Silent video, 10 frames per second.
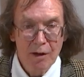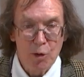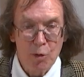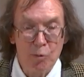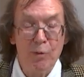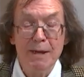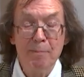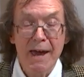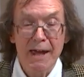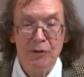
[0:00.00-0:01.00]
who
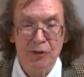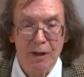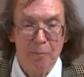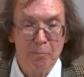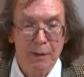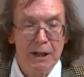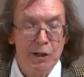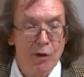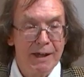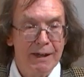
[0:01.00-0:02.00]
repaid him by
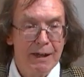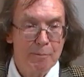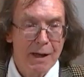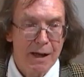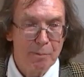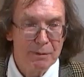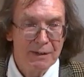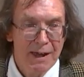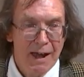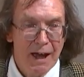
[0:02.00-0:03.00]
locking him up
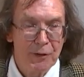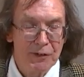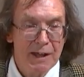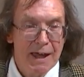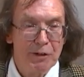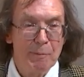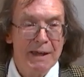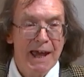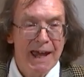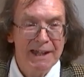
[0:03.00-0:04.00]
as an
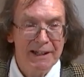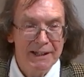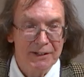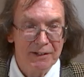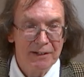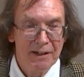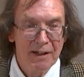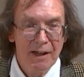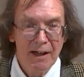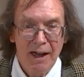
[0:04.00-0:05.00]
enemy alien
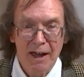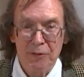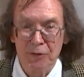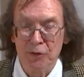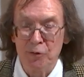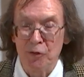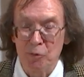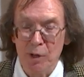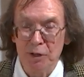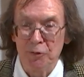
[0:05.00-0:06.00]
as soon
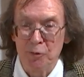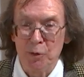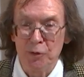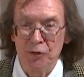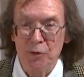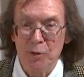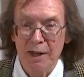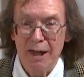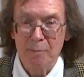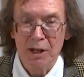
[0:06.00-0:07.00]
as World War Two
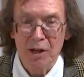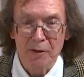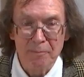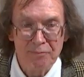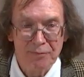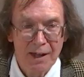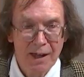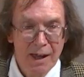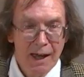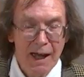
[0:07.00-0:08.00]
came along.
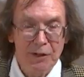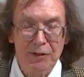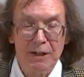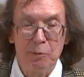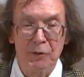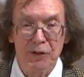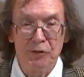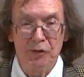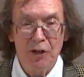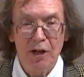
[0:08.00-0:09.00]
And he was
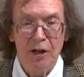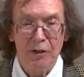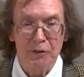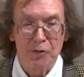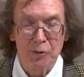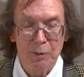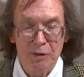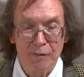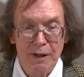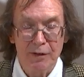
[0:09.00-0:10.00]
interned
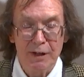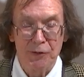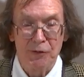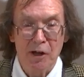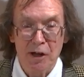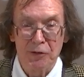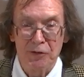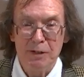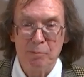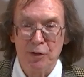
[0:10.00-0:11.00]
with various
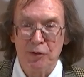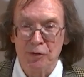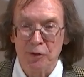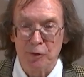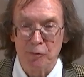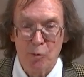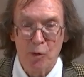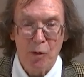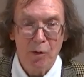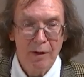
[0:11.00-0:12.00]
Nazi prisoners of
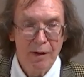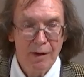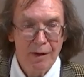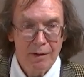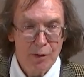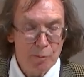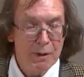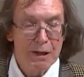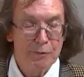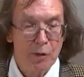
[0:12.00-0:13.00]
war,
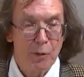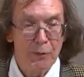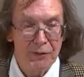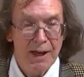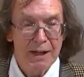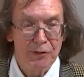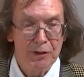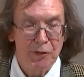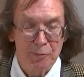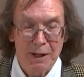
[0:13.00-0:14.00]
whom he, of course,
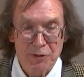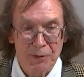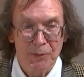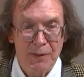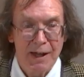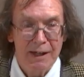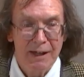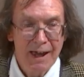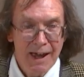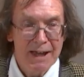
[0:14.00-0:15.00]
hated as much as
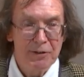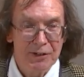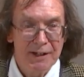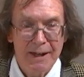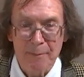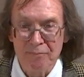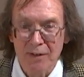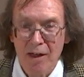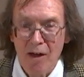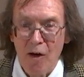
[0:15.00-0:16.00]
they hated him,
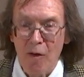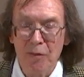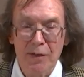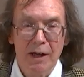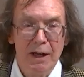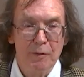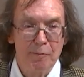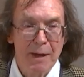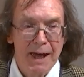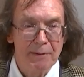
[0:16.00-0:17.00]
on the Isle
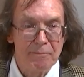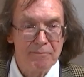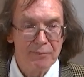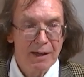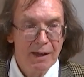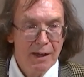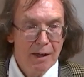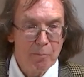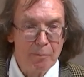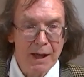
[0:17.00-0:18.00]
of Man.
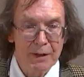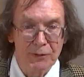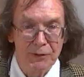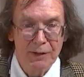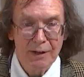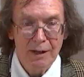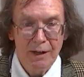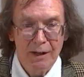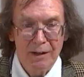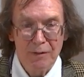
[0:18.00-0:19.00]
But
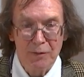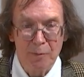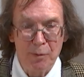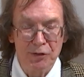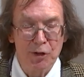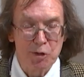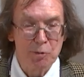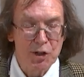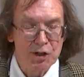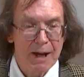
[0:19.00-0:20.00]
uh, the
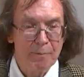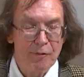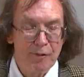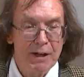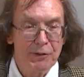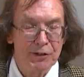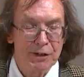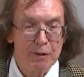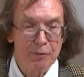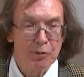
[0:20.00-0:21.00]
British were shamefaced
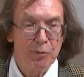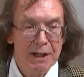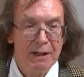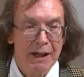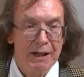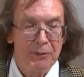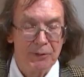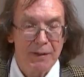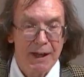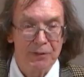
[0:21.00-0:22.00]
enough to
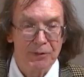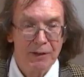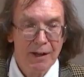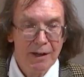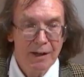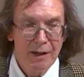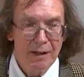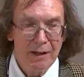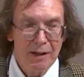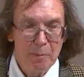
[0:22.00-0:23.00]
realize that
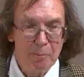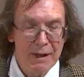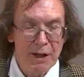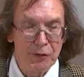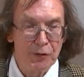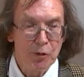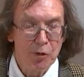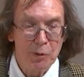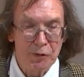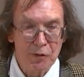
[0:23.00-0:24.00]
uh,
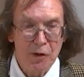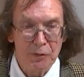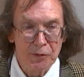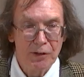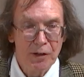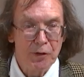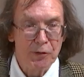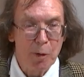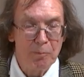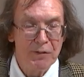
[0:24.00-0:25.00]
Bersu was not
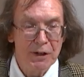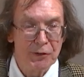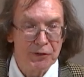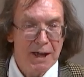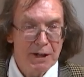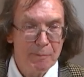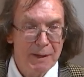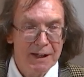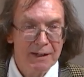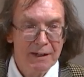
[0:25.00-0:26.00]
as obvious an
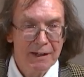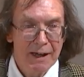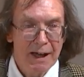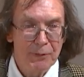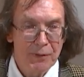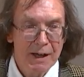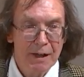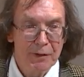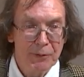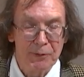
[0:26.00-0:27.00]
enemy as the
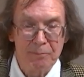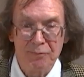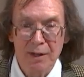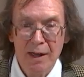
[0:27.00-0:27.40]
others.